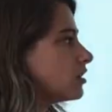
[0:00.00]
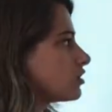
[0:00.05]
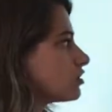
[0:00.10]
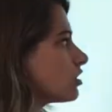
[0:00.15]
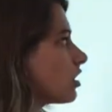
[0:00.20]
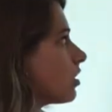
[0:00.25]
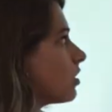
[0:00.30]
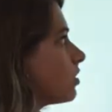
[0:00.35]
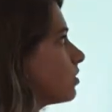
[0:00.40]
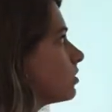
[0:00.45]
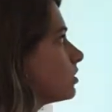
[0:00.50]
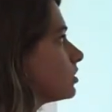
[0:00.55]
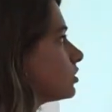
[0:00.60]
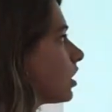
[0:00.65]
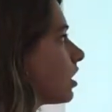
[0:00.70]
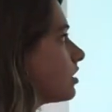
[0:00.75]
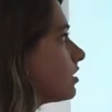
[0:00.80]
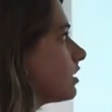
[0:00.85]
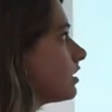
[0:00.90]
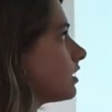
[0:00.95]
So
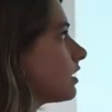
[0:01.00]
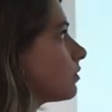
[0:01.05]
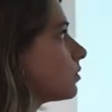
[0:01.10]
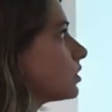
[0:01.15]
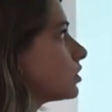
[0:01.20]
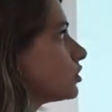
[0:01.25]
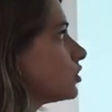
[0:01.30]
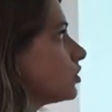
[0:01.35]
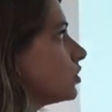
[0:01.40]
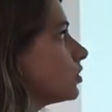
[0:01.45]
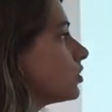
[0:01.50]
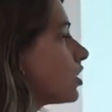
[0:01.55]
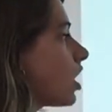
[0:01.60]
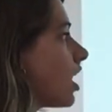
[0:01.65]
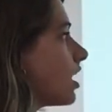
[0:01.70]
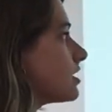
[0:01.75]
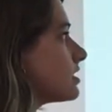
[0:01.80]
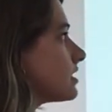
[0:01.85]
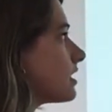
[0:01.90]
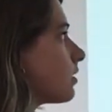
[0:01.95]
Dalton, there were two
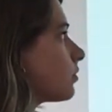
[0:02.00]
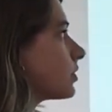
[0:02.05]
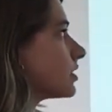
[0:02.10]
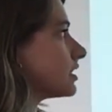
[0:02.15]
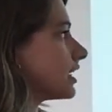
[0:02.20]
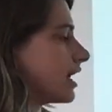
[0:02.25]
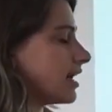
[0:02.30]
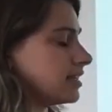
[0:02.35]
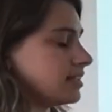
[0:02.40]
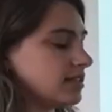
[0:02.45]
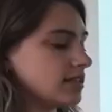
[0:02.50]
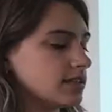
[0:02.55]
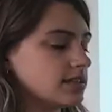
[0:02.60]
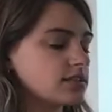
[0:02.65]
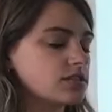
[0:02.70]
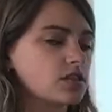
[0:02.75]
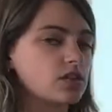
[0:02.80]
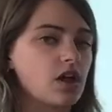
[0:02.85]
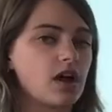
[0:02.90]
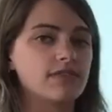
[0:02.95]
laws that were tied to this,
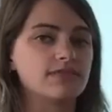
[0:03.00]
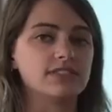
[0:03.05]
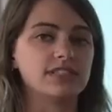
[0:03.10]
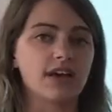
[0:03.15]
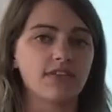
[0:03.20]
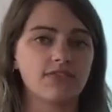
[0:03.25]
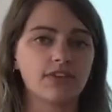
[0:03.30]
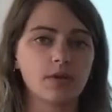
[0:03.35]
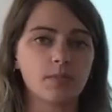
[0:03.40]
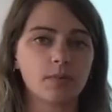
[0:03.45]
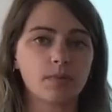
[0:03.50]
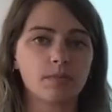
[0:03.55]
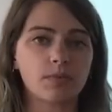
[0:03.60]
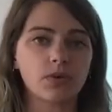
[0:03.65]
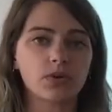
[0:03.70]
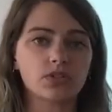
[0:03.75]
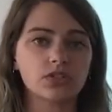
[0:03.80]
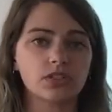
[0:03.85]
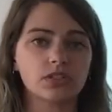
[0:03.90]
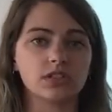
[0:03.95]
the law of definite
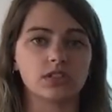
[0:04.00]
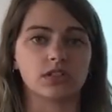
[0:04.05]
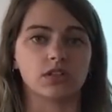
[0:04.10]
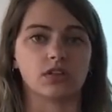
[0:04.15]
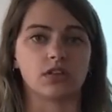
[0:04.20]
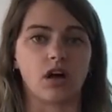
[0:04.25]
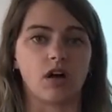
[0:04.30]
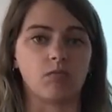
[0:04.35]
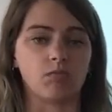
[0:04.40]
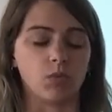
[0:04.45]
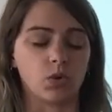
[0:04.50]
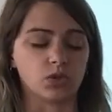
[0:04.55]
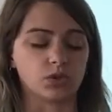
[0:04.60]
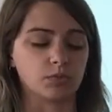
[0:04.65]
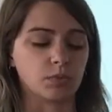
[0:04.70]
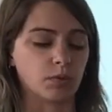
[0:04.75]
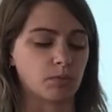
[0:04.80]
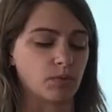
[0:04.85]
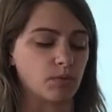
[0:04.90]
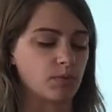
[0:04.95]
proportions and the law of
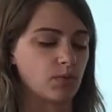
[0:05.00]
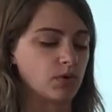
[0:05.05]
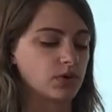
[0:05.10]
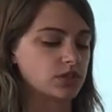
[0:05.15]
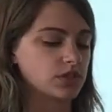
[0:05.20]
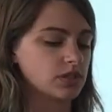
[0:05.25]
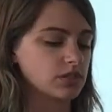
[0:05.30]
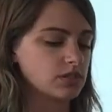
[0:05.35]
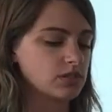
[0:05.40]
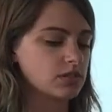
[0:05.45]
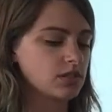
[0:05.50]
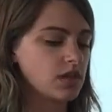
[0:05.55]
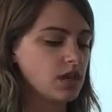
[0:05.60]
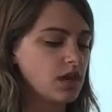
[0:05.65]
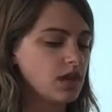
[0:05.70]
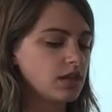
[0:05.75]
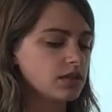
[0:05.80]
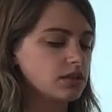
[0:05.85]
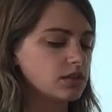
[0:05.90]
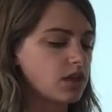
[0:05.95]
multiple proportions.
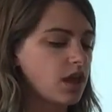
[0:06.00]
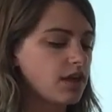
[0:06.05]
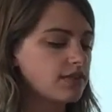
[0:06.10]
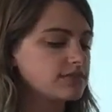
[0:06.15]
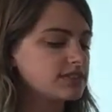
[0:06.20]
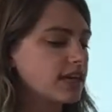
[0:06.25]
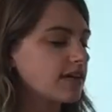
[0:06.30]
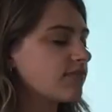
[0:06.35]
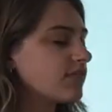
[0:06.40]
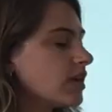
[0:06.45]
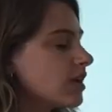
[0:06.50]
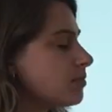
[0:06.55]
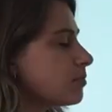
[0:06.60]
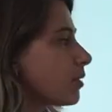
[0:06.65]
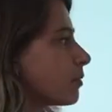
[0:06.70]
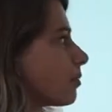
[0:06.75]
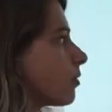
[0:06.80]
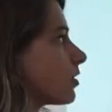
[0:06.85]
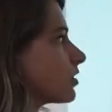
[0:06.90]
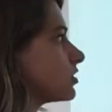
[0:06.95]
The law of definite
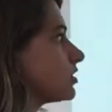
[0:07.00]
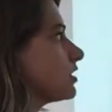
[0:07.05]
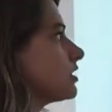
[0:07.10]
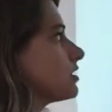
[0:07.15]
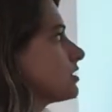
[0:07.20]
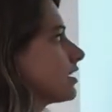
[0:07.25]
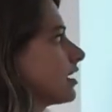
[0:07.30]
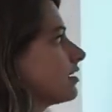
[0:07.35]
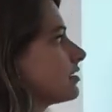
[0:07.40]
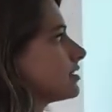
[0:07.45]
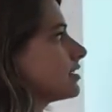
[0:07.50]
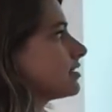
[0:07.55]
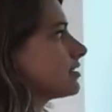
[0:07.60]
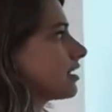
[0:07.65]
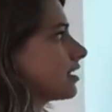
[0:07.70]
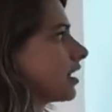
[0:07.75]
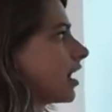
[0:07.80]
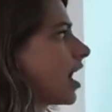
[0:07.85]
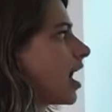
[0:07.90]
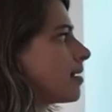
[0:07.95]
proportions tells us
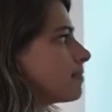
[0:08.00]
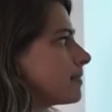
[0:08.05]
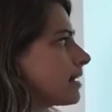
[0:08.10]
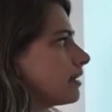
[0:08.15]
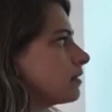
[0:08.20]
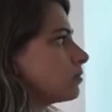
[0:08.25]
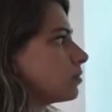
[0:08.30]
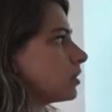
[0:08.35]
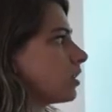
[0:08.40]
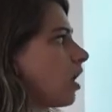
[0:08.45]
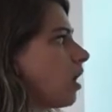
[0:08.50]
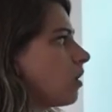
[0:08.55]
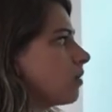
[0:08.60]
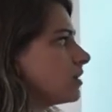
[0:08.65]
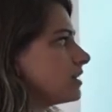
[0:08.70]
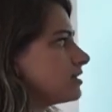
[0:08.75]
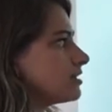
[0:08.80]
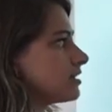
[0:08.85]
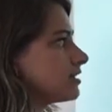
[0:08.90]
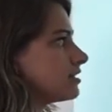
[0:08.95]
that a compound will
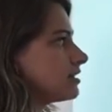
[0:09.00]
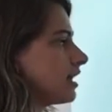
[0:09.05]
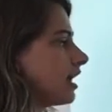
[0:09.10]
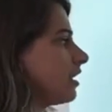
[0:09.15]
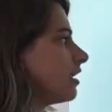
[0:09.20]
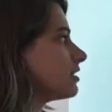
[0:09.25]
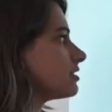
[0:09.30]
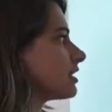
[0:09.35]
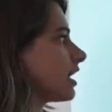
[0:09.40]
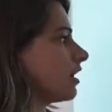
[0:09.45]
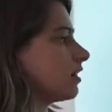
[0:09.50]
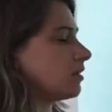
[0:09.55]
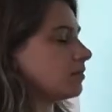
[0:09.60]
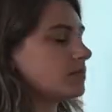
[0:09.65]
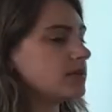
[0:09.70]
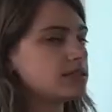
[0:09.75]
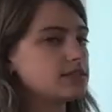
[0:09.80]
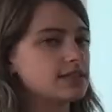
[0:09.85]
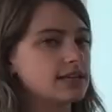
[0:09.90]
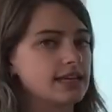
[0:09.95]
always contain its
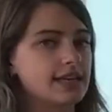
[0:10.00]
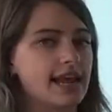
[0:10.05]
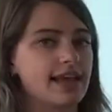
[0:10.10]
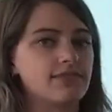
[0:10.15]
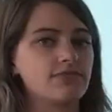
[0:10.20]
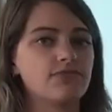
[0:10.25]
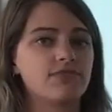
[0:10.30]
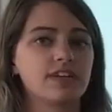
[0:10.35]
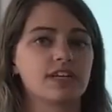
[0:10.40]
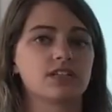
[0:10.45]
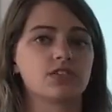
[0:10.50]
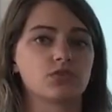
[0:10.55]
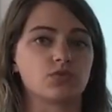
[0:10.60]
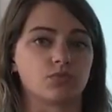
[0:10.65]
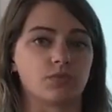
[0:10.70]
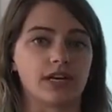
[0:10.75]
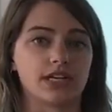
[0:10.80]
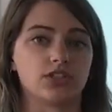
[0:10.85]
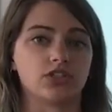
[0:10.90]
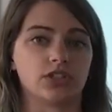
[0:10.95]
elements in a fixed
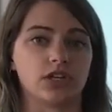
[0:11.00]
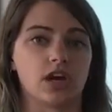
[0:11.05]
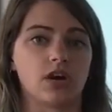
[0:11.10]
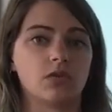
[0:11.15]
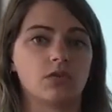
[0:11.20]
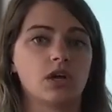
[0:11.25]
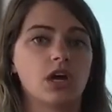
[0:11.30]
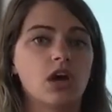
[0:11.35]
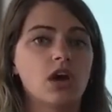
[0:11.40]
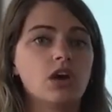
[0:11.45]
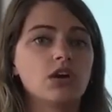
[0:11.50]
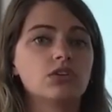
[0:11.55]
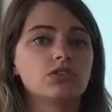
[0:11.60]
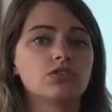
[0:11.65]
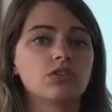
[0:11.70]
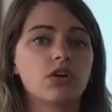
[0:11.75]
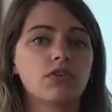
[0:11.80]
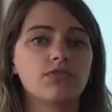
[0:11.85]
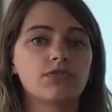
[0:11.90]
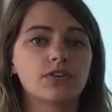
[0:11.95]
ratio.
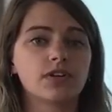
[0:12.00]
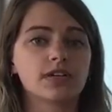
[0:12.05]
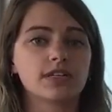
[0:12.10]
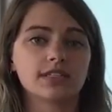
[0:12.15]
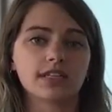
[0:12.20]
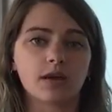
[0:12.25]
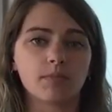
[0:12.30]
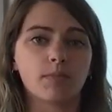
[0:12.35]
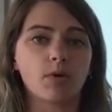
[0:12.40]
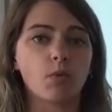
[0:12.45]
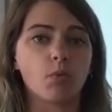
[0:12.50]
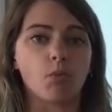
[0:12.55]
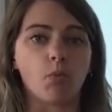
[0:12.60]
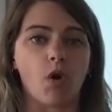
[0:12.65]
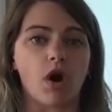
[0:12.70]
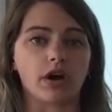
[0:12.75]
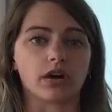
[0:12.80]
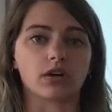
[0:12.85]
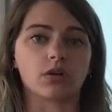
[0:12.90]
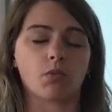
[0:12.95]
So for example,
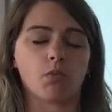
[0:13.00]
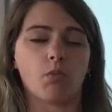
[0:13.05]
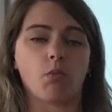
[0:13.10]
water.